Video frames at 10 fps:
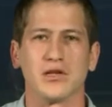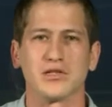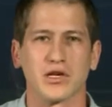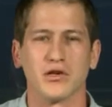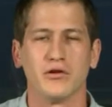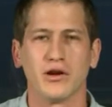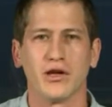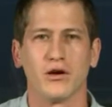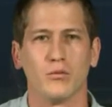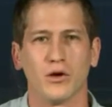
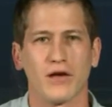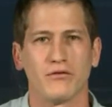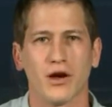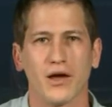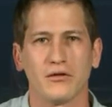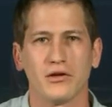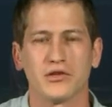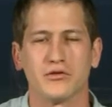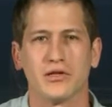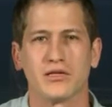security, or whatever other
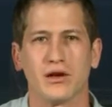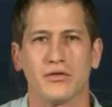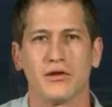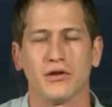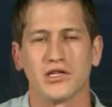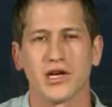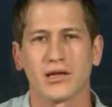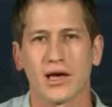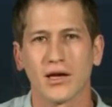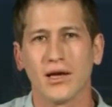issue is on their
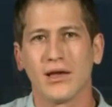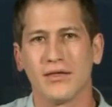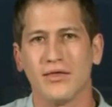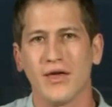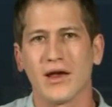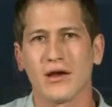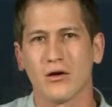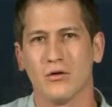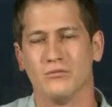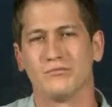agenda. They
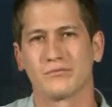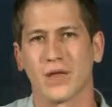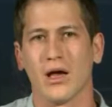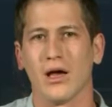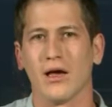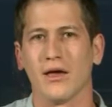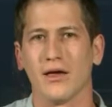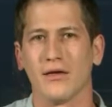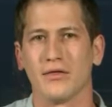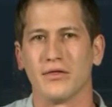know
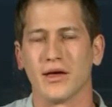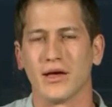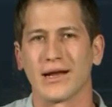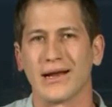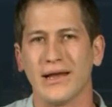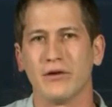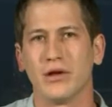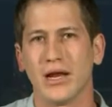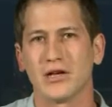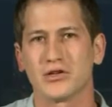the clear
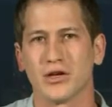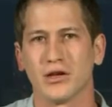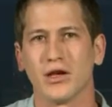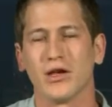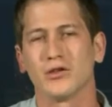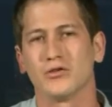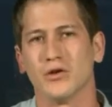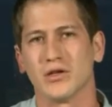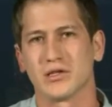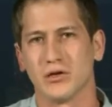relation to
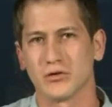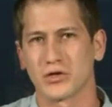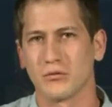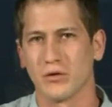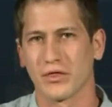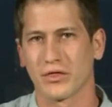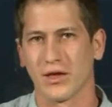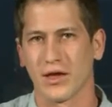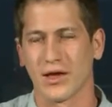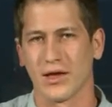a solution with
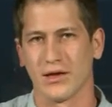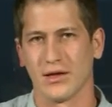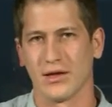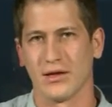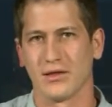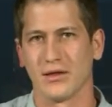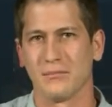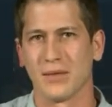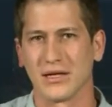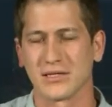the
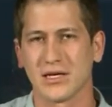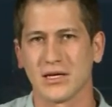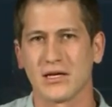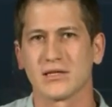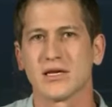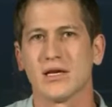Palestinians